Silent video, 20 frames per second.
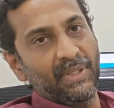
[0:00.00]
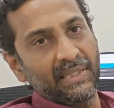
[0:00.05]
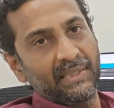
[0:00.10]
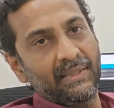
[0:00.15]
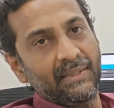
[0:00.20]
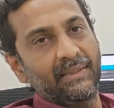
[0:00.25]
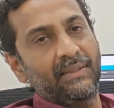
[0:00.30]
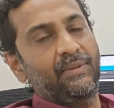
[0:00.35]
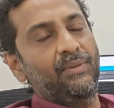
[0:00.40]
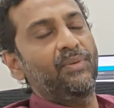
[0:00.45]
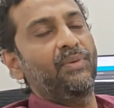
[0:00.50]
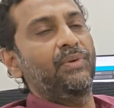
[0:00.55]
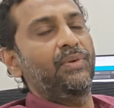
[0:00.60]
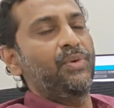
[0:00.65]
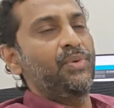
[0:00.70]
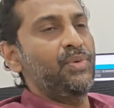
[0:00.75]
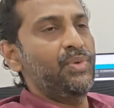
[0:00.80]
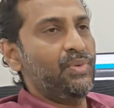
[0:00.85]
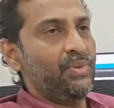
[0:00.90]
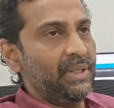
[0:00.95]
basis. So
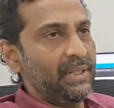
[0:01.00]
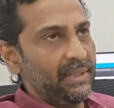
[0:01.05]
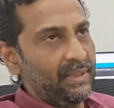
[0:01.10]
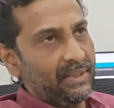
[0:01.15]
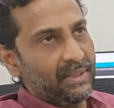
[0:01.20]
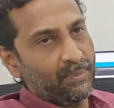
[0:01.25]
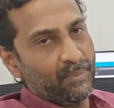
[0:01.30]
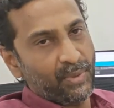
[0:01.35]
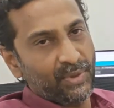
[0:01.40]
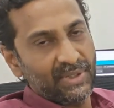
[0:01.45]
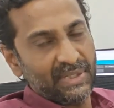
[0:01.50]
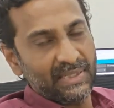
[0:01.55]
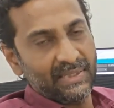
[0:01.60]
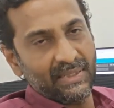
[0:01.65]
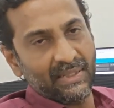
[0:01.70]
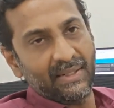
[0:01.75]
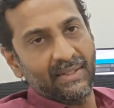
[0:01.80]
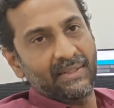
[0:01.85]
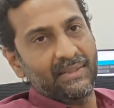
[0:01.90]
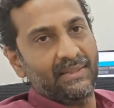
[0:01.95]
usually the
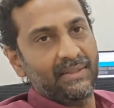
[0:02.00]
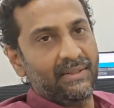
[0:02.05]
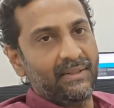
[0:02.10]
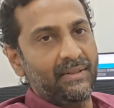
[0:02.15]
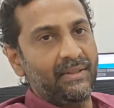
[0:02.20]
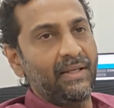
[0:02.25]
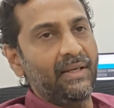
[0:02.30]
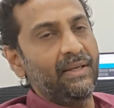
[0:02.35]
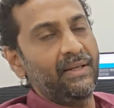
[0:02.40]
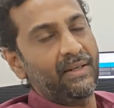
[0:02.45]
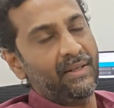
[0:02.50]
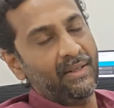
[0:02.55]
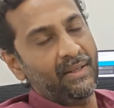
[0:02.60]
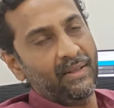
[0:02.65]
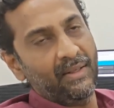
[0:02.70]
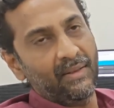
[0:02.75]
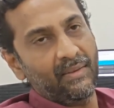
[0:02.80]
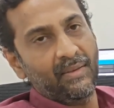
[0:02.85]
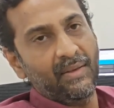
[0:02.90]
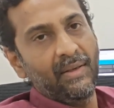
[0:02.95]
procedure is done
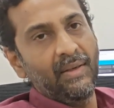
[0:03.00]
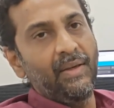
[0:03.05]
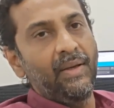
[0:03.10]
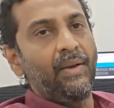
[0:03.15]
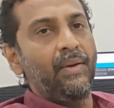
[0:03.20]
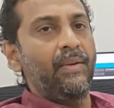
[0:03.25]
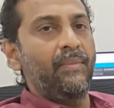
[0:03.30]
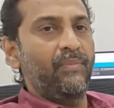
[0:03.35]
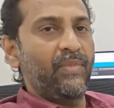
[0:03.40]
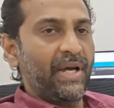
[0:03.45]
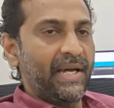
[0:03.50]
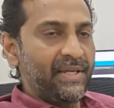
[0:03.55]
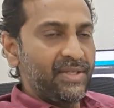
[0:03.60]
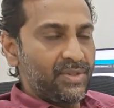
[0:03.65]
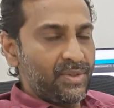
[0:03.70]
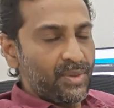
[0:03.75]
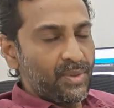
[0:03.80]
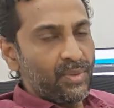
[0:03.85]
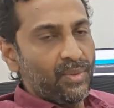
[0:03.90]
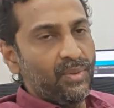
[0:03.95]
in
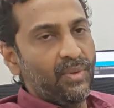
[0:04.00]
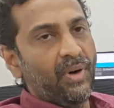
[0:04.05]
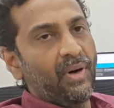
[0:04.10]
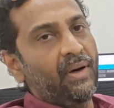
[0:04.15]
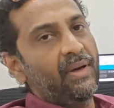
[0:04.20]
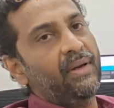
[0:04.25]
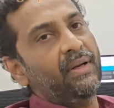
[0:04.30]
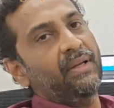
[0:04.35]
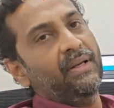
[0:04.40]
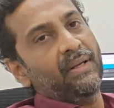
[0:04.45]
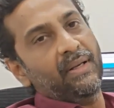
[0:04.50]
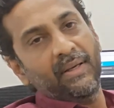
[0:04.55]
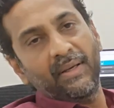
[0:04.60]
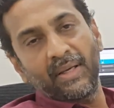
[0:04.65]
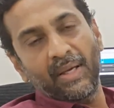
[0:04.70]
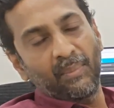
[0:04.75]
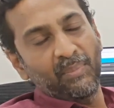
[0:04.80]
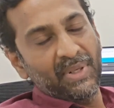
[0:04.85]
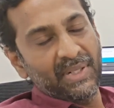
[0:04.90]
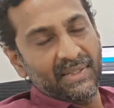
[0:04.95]
ICU or in
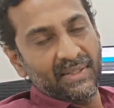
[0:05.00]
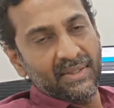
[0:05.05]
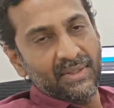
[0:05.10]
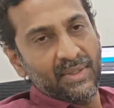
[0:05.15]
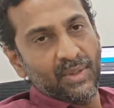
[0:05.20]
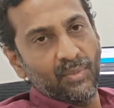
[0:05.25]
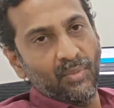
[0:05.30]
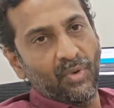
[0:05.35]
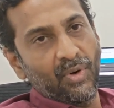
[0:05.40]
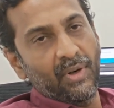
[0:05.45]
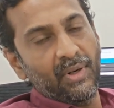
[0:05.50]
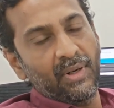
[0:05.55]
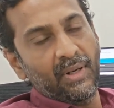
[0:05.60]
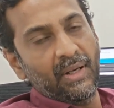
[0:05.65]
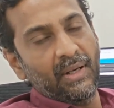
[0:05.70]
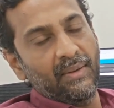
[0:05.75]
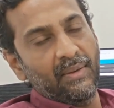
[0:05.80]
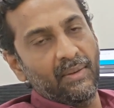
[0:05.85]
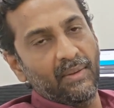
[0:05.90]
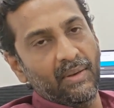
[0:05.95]
an emergency ward
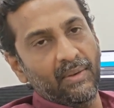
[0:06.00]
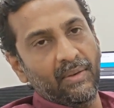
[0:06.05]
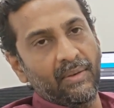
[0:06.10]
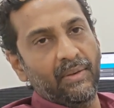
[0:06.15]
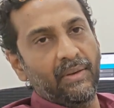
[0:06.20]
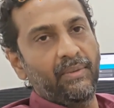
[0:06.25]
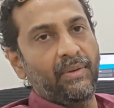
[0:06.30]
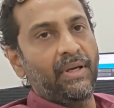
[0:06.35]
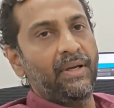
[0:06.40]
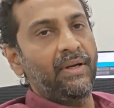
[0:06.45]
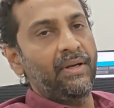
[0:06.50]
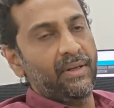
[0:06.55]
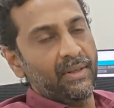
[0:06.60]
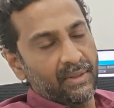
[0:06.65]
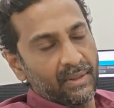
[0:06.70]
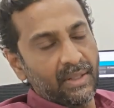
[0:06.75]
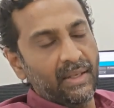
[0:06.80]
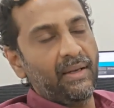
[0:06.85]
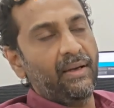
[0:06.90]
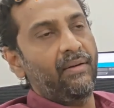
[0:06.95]
and
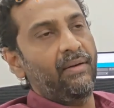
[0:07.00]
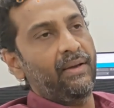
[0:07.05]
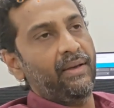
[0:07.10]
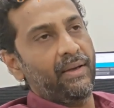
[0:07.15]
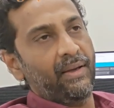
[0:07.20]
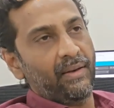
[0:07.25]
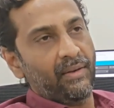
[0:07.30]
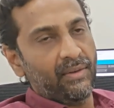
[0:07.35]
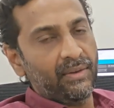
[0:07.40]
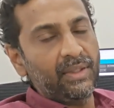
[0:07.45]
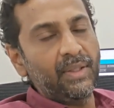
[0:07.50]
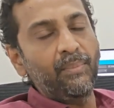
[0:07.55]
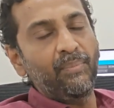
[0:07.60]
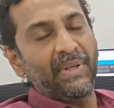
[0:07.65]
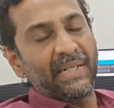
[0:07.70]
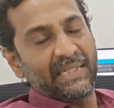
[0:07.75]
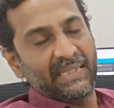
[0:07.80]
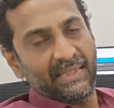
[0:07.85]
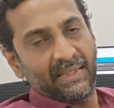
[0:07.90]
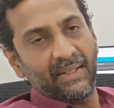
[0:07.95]
along the
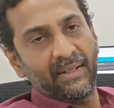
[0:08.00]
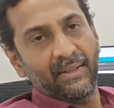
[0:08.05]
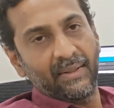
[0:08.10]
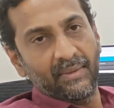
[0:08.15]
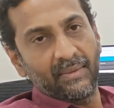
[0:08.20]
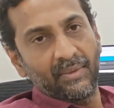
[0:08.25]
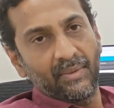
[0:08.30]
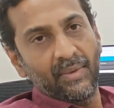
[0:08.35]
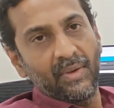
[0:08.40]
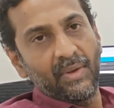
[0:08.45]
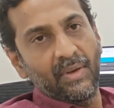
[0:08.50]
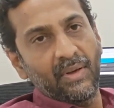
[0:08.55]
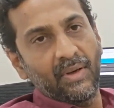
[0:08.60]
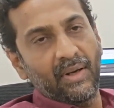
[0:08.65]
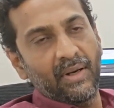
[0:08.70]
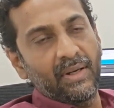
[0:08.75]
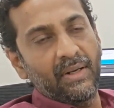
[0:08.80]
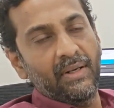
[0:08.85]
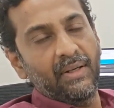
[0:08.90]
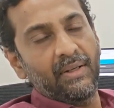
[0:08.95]
bedside,
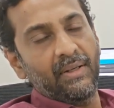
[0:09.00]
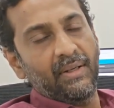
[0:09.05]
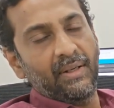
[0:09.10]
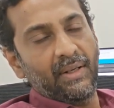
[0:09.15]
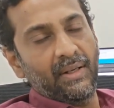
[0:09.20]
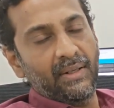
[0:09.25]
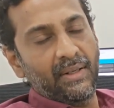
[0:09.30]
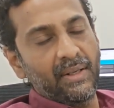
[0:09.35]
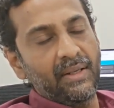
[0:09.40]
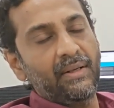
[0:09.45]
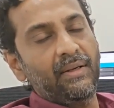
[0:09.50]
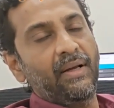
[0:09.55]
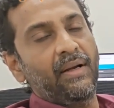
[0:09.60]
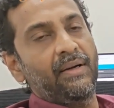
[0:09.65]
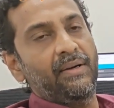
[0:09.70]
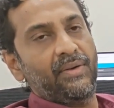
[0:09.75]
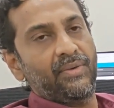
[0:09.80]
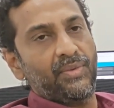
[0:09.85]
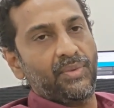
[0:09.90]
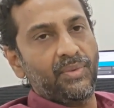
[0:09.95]
and under
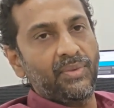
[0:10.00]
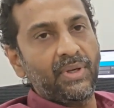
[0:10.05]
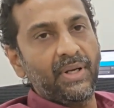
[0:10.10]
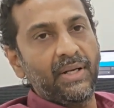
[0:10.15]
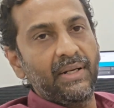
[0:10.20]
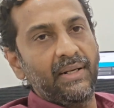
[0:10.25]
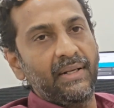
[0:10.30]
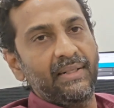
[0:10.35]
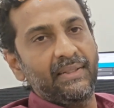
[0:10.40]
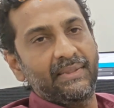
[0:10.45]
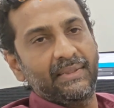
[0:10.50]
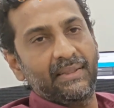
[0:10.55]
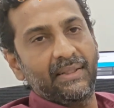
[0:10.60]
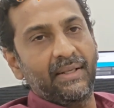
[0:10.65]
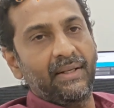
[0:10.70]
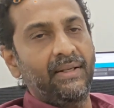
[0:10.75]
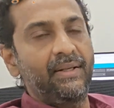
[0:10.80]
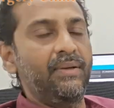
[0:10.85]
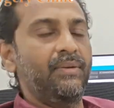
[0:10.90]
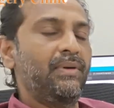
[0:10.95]
ultrasound guidance
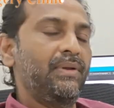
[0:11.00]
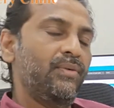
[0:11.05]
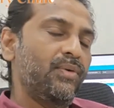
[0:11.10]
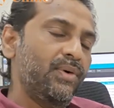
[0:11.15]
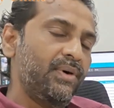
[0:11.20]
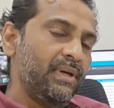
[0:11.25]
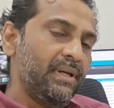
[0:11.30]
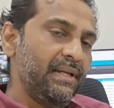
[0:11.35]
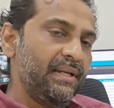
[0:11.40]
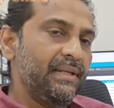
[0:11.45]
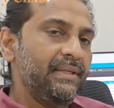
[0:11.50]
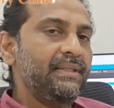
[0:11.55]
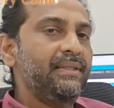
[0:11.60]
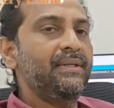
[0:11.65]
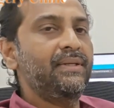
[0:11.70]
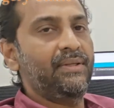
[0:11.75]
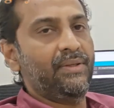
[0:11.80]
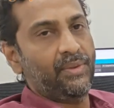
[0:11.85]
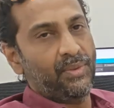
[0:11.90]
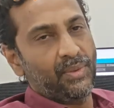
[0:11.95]
and local
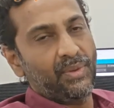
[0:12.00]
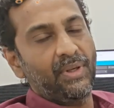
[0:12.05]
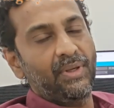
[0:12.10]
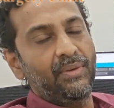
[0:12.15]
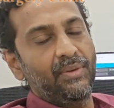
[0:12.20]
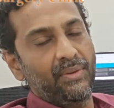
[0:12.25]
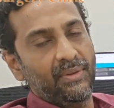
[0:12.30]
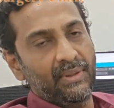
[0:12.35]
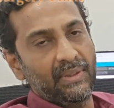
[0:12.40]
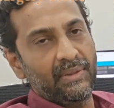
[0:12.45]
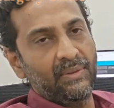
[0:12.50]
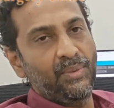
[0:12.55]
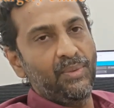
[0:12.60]
anesthesia you can